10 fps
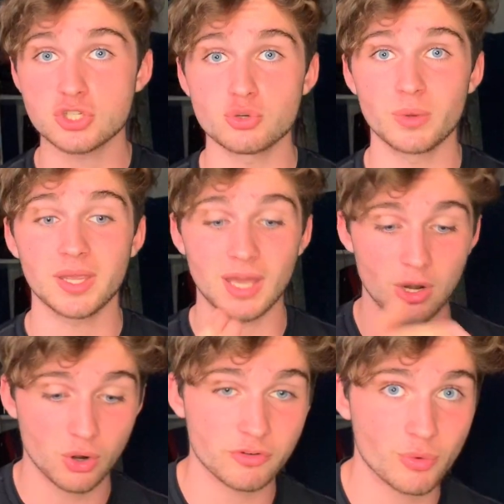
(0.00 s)
doing a
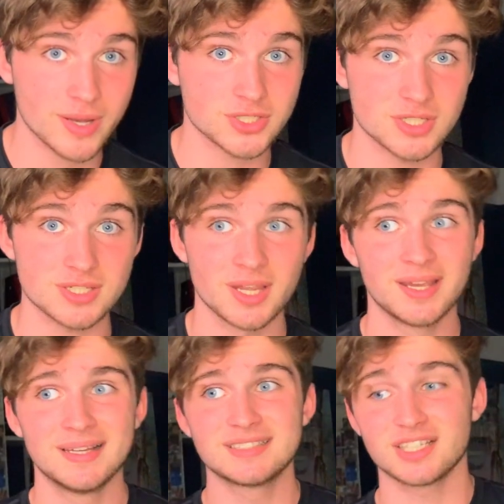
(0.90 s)
lot of questions
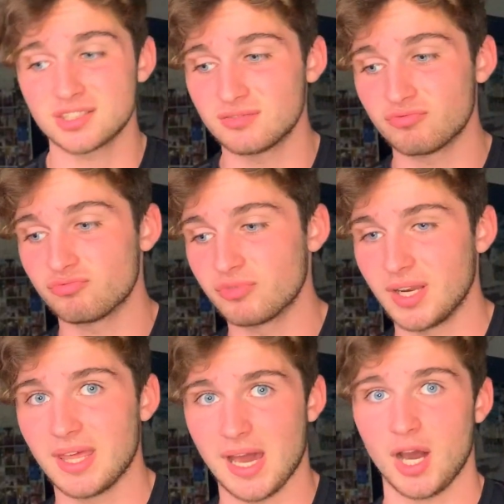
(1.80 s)
doesn't really
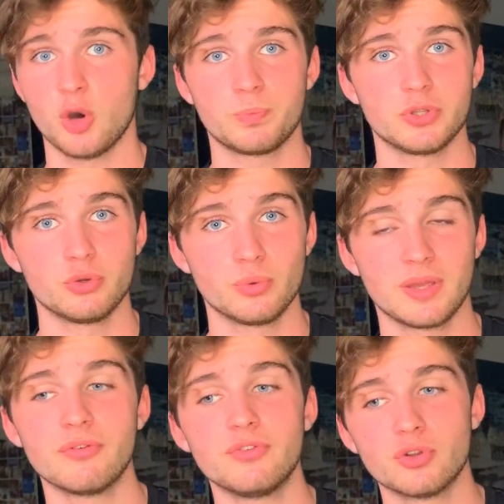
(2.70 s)
help you
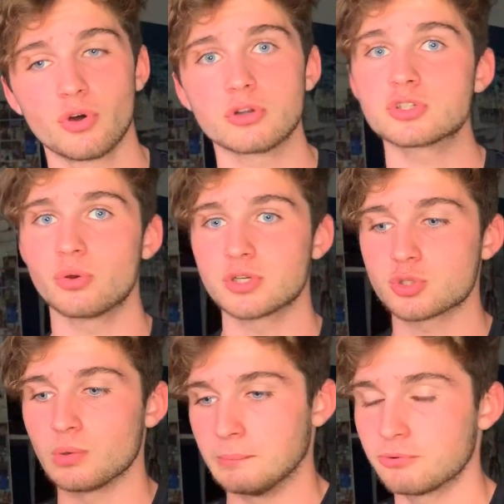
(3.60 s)
if you're not going to
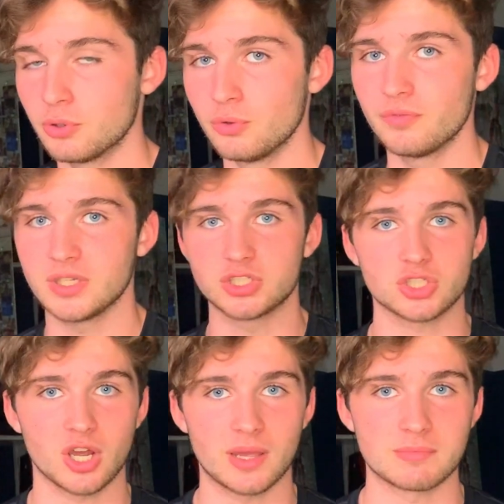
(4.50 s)
improve each
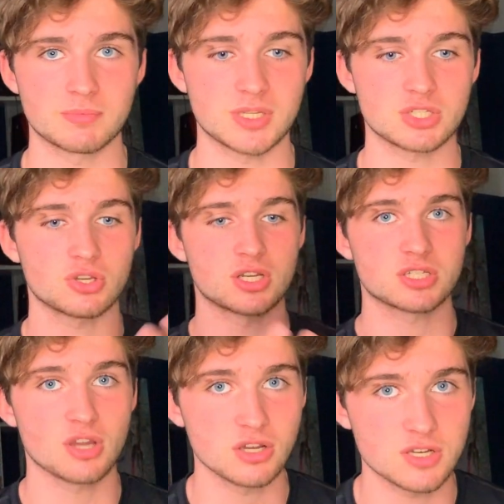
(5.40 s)
time. It means you're going to
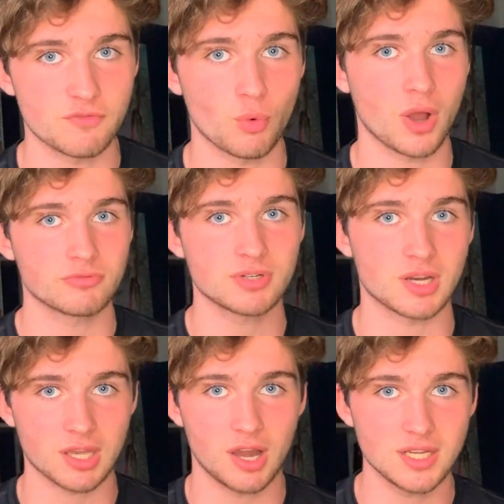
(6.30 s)
start at 400
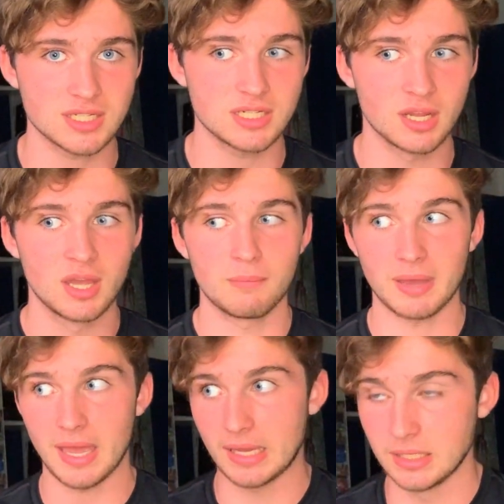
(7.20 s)
like I did, but
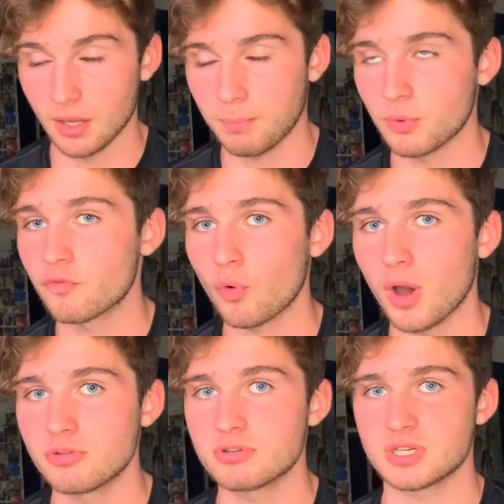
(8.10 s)
end up on
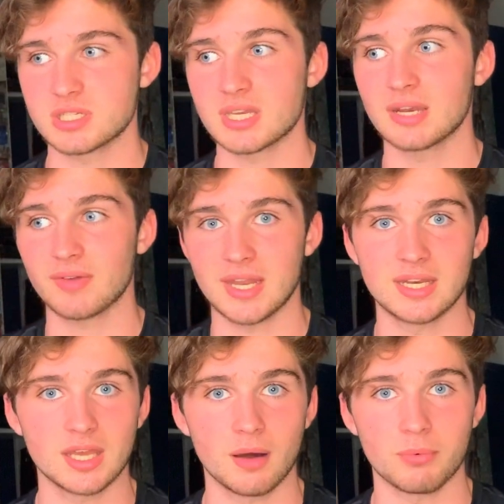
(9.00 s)
400 instead of
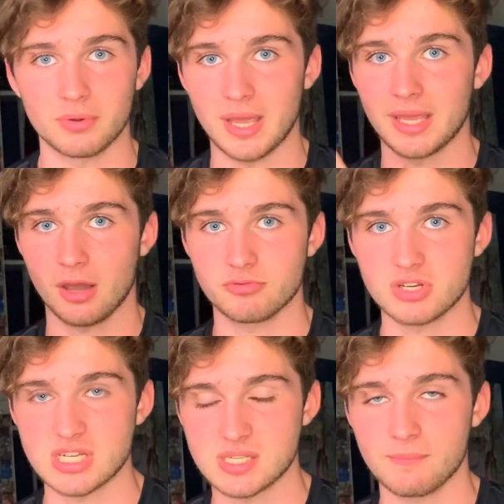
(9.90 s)
ending up on 800
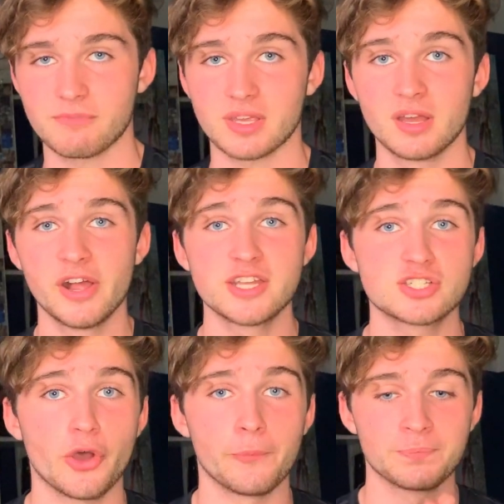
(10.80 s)
and something.
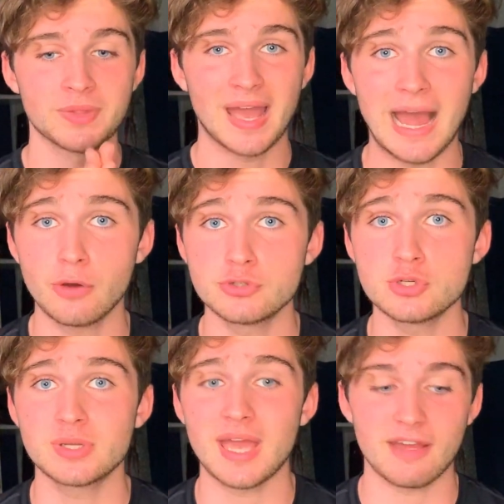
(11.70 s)
So, how do you
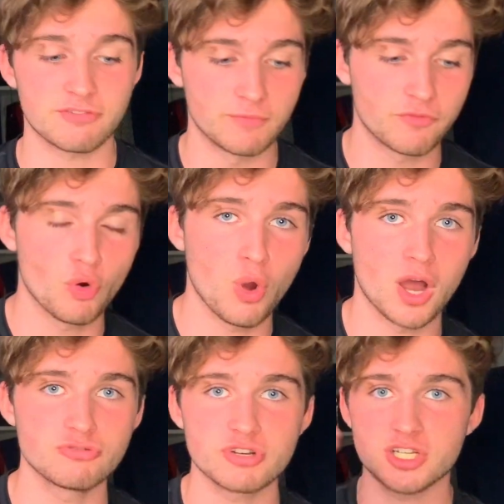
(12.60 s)
get from
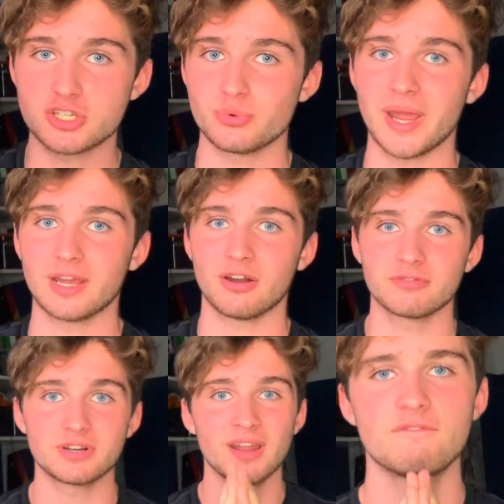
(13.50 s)
400 to
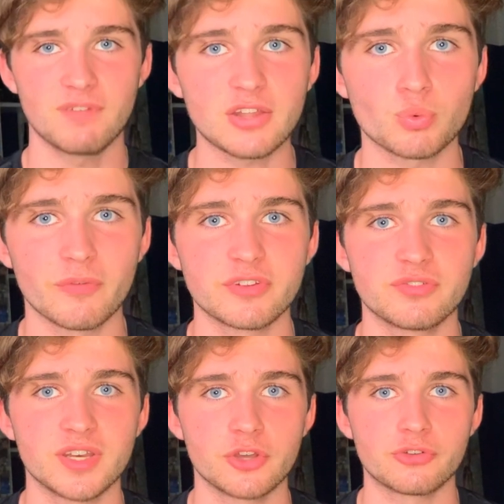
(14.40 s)
800? That's what this video is